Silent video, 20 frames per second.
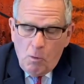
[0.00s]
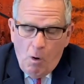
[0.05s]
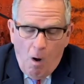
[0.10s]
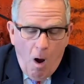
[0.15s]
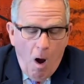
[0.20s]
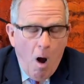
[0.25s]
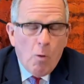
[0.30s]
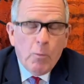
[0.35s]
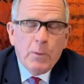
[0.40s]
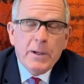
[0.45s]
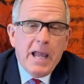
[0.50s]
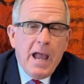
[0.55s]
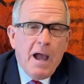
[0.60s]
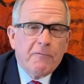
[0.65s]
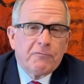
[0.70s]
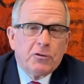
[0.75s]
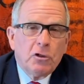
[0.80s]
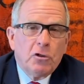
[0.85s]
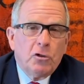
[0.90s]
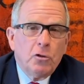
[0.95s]
All we
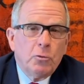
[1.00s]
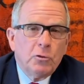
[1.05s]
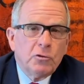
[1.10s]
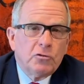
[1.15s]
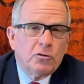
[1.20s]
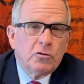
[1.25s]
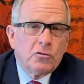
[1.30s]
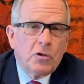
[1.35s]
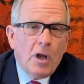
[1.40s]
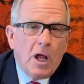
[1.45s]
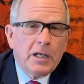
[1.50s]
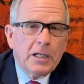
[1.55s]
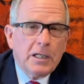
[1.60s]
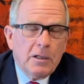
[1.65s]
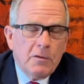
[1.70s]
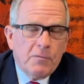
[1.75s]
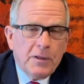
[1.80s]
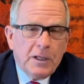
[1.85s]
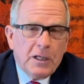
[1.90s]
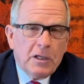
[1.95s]
have to do is
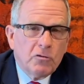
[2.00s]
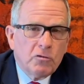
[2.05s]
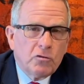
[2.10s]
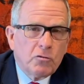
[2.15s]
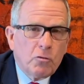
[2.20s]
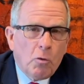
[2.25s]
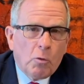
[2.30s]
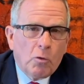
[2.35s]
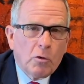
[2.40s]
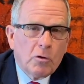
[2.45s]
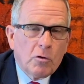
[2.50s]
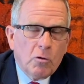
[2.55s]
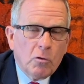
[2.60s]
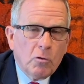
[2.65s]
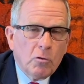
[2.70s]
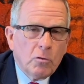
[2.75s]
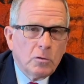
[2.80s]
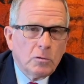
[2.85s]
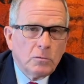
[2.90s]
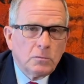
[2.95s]
study the
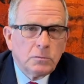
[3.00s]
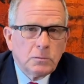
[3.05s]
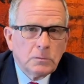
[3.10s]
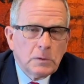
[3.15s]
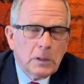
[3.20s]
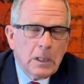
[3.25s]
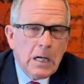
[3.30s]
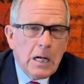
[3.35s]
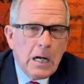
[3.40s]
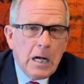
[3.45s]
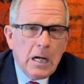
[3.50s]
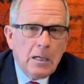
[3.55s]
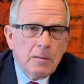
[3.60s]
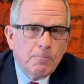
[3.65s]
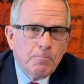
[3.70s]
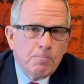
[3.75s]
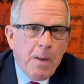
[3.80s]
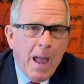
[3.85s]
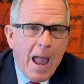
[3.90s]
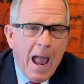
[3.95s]
historical
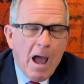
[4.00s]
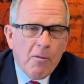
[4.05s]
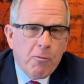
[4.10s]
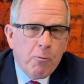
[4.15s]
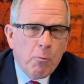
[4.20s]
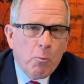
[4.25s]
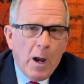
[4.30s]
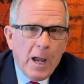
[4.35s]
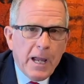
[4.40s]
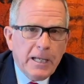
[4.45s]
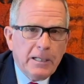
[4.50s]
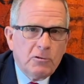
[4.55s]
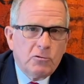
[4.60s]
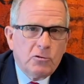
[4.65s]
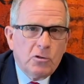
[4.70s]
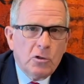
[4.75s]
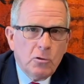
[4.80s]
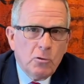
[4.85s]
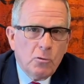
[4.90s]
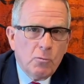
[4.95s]
pathway
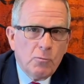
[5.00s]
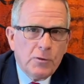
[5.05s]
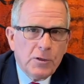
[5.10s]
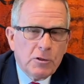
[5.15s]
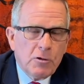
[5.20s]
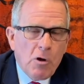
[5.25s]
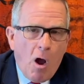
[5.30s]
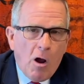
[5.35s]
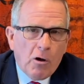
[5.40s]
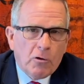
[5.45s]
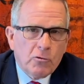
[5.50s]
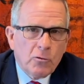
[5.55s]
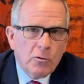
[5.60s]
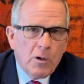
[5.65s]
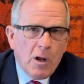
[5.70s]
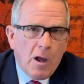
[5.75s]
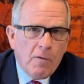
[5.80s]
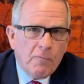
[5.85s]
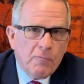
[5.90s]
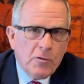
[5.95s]
to the
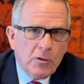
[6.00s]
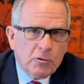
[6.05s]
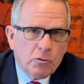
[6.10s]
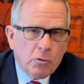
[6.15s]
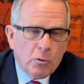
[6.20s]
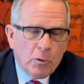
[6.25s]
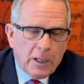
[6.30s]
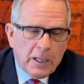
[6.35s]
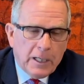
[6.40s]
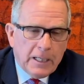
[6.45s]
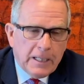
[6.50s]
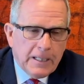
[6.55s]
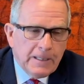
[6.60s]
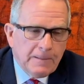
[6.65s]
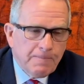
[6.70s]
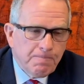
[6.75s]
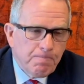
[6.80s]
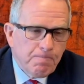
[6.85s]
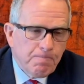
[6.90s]
doctrine of the Trinity.